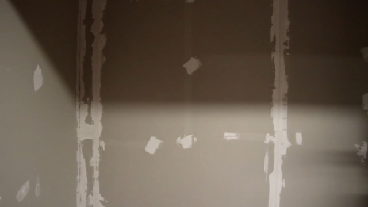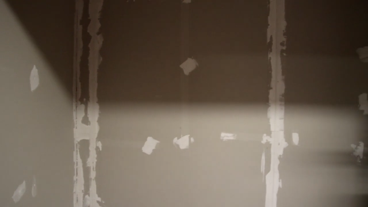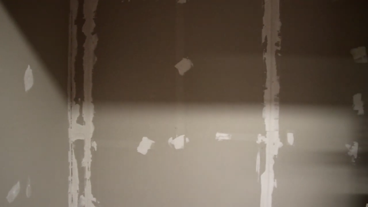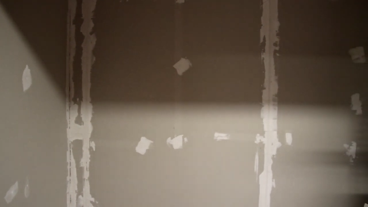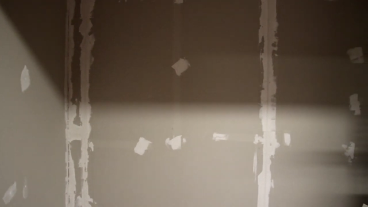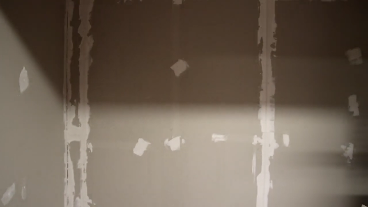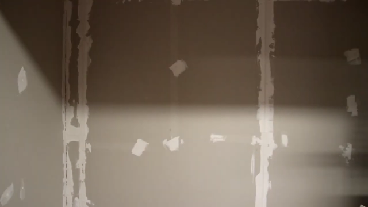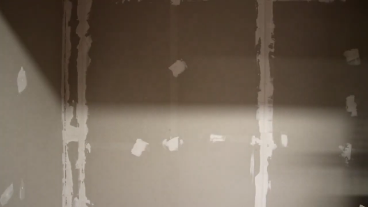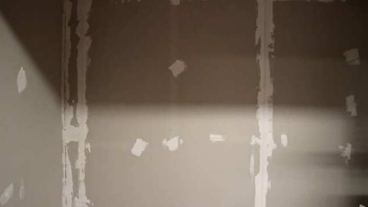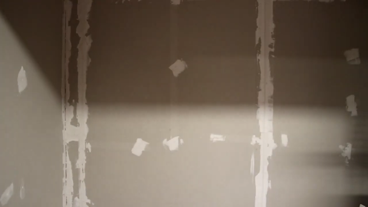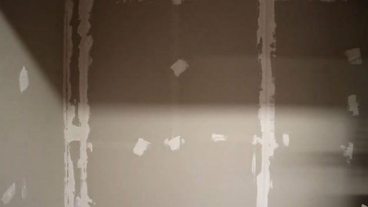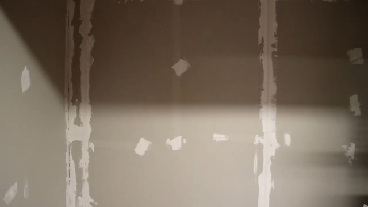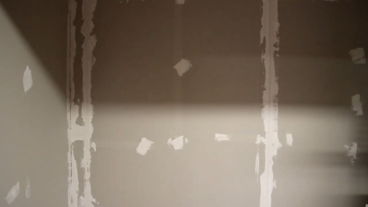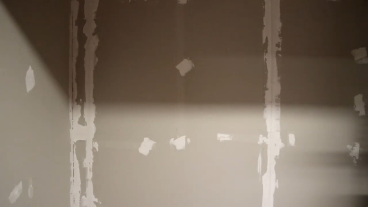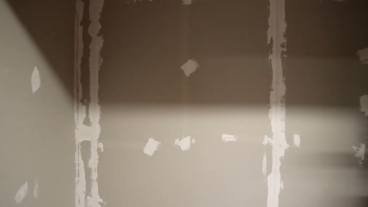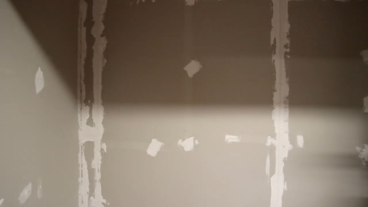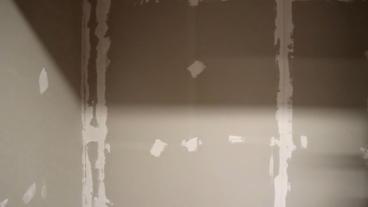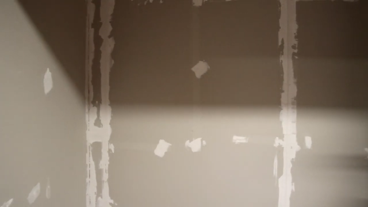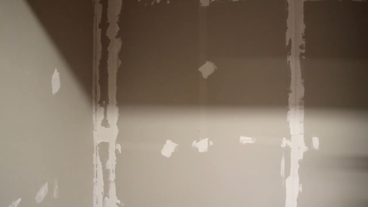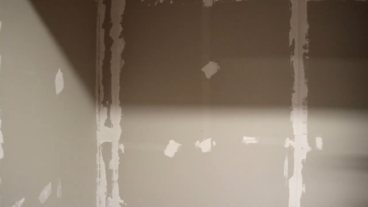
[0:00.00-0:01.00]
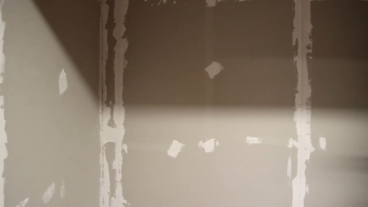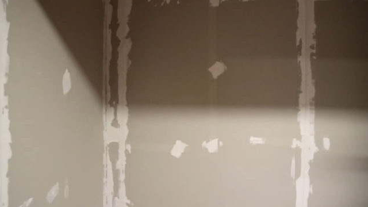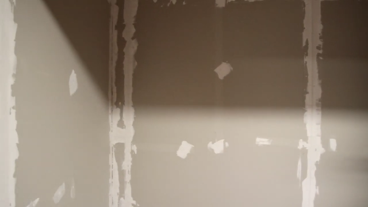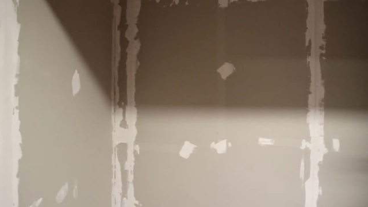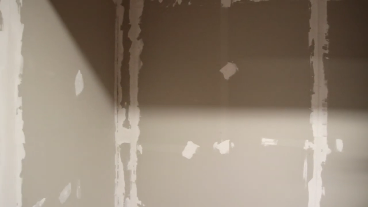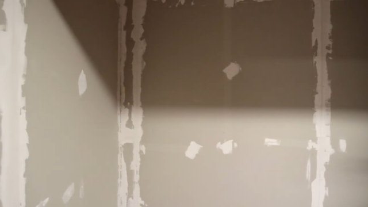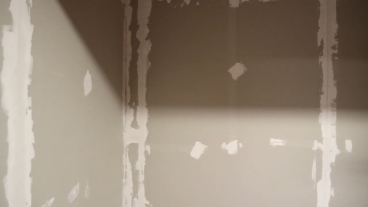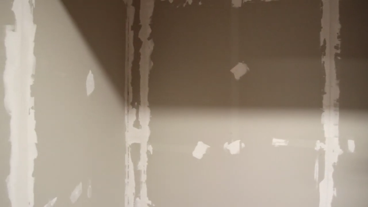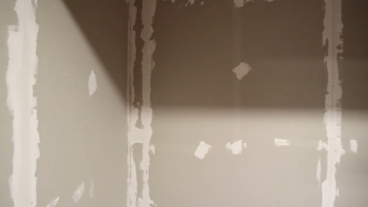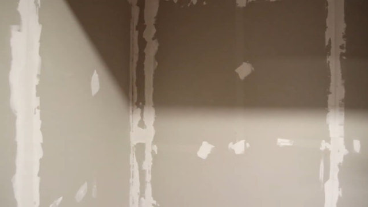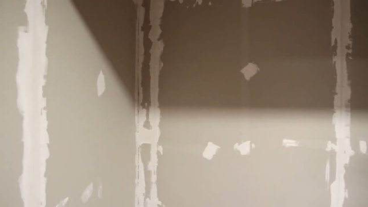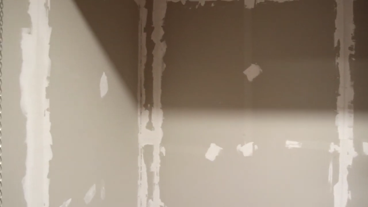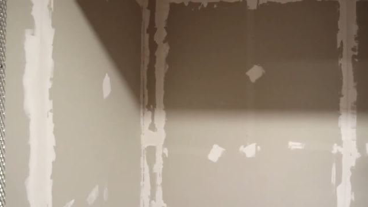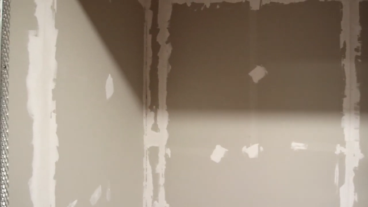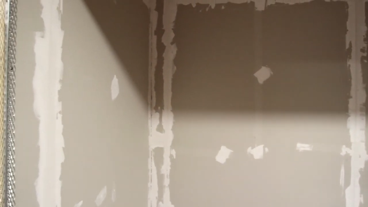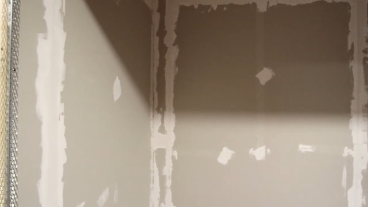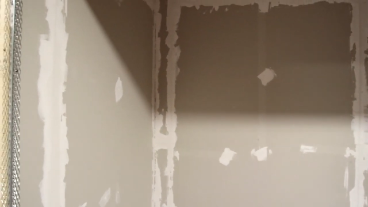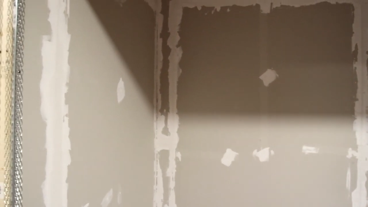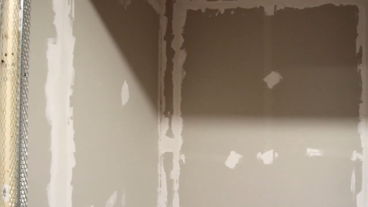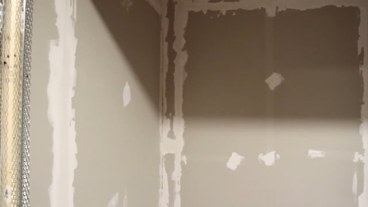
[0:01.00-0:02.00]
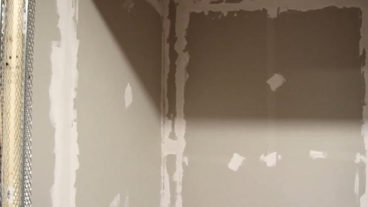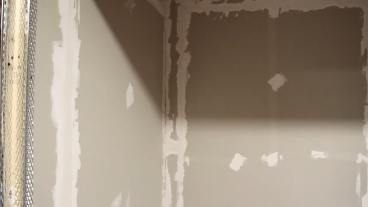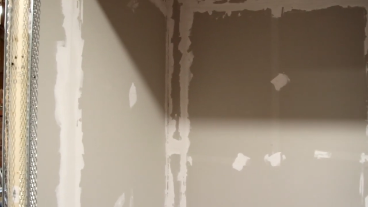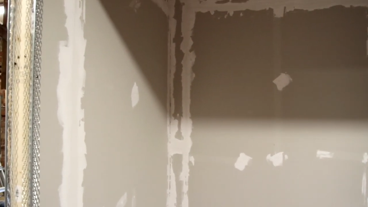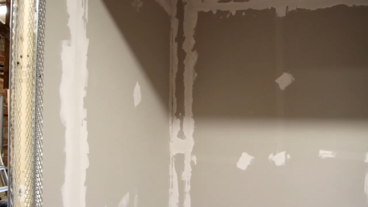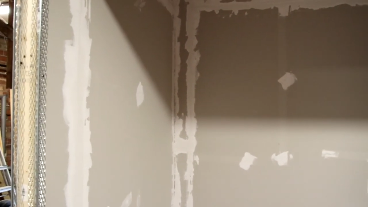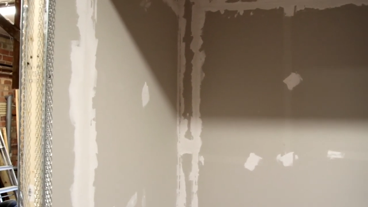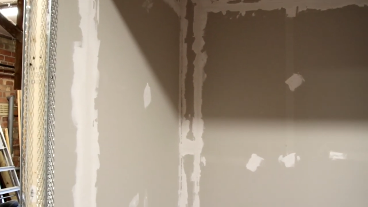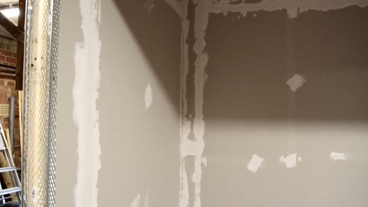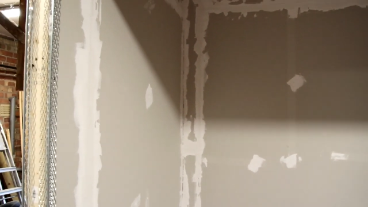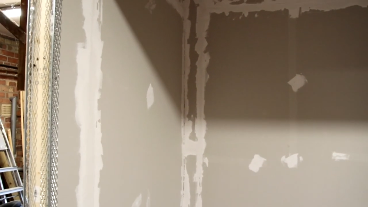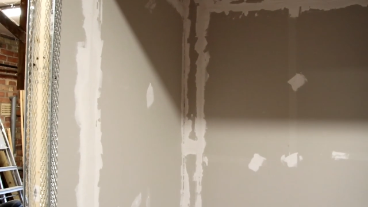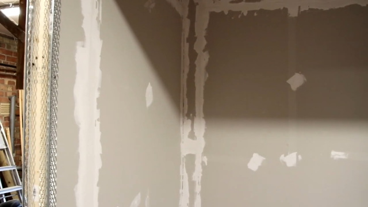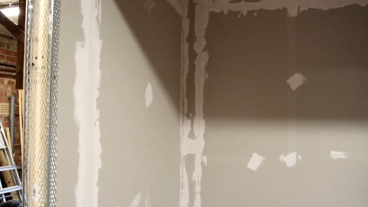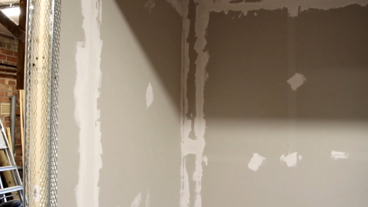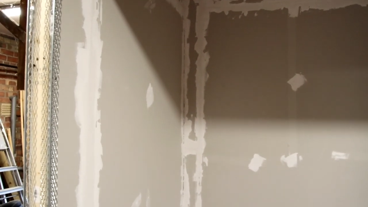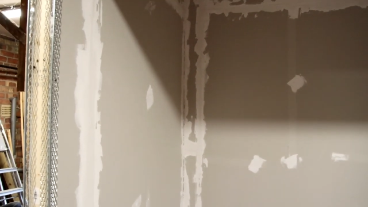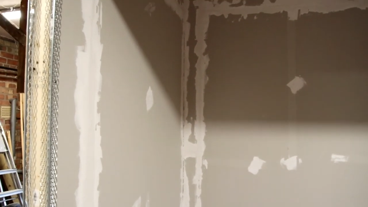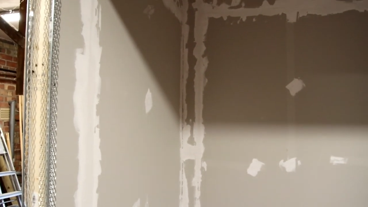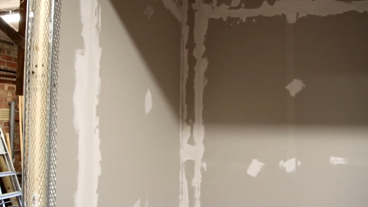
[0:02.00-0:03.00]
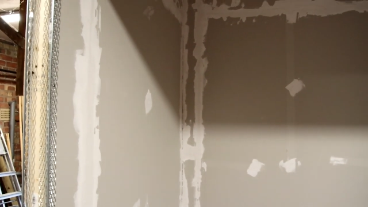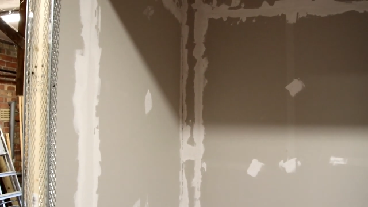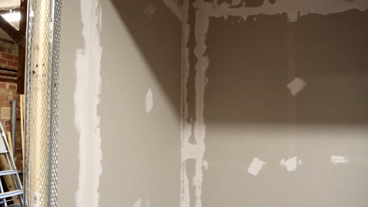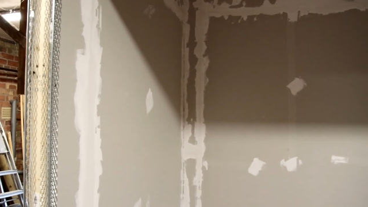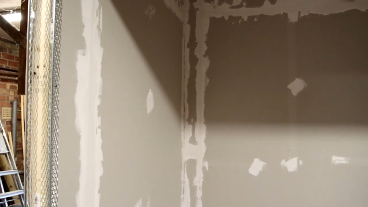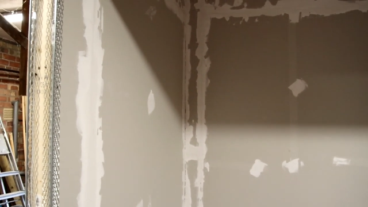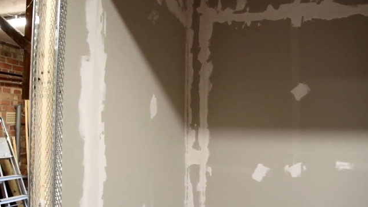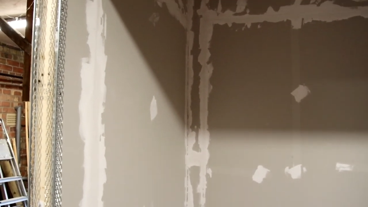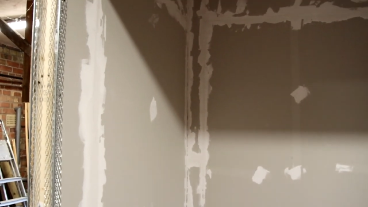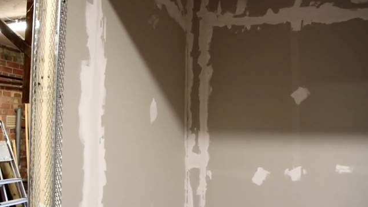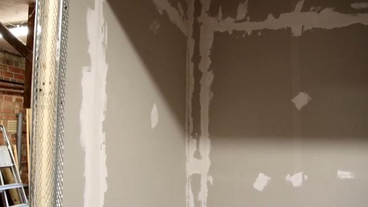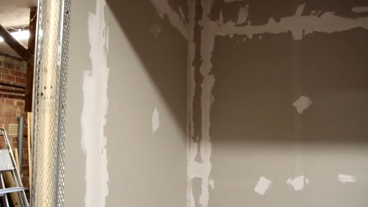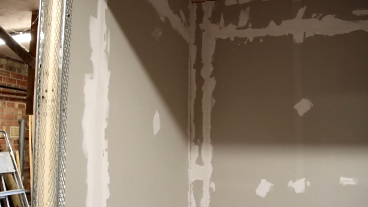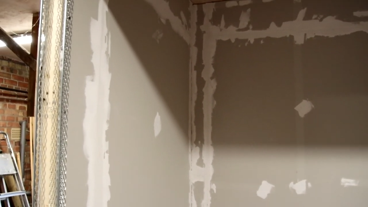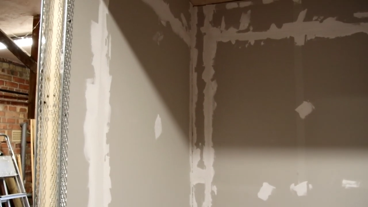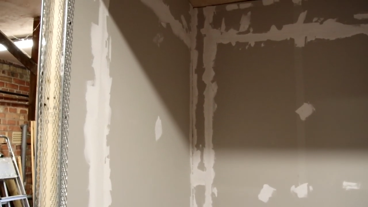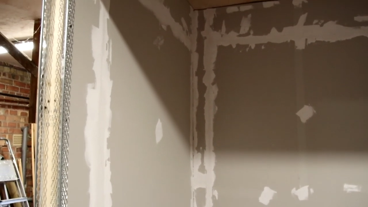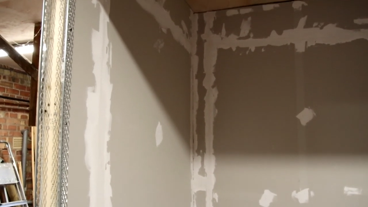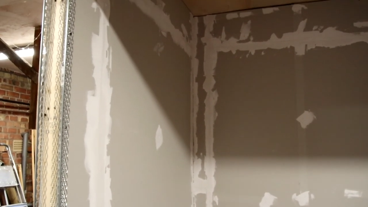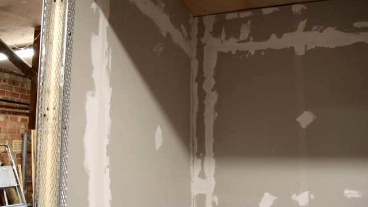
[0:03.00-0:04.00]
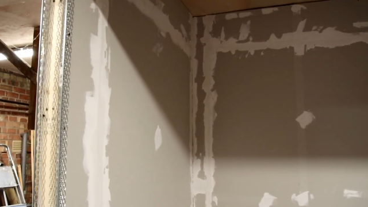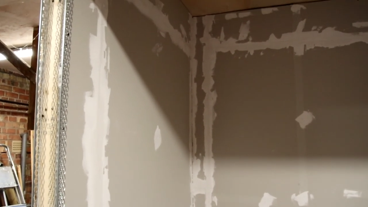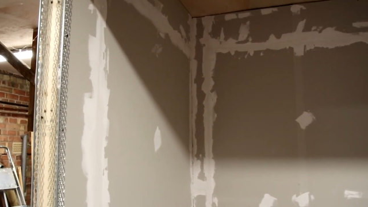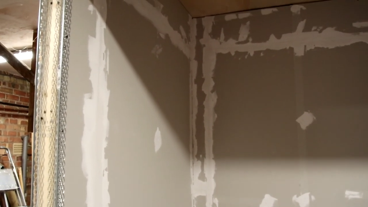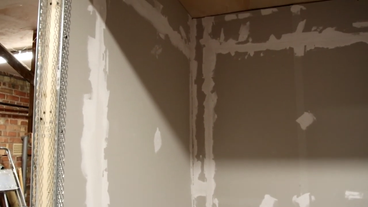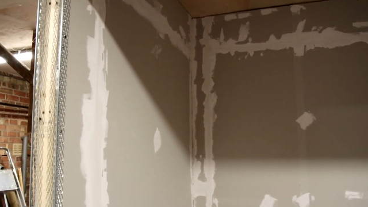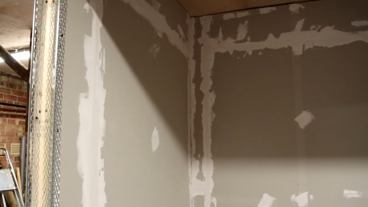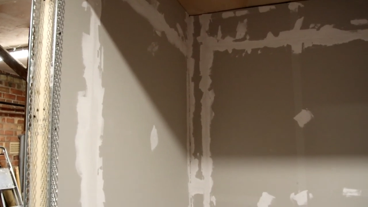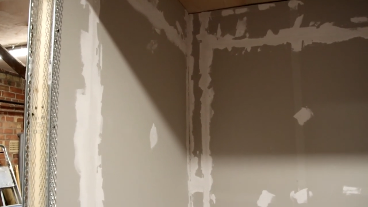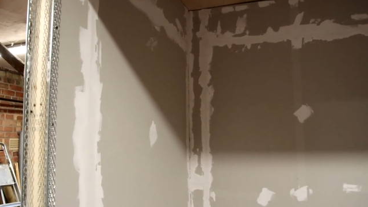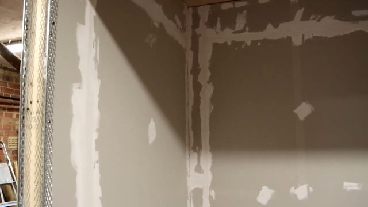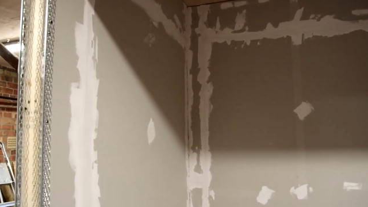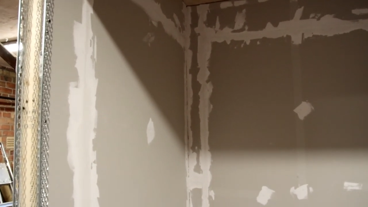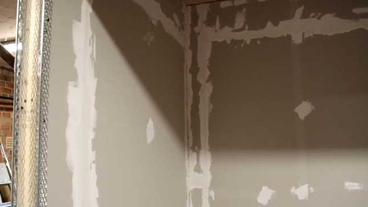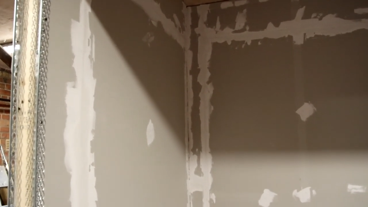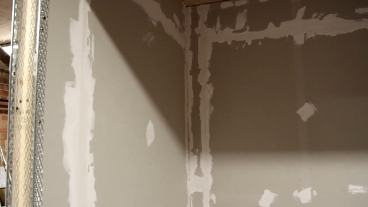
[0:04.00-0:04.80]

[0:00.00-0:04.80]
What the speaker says: [unreadable: no face in view]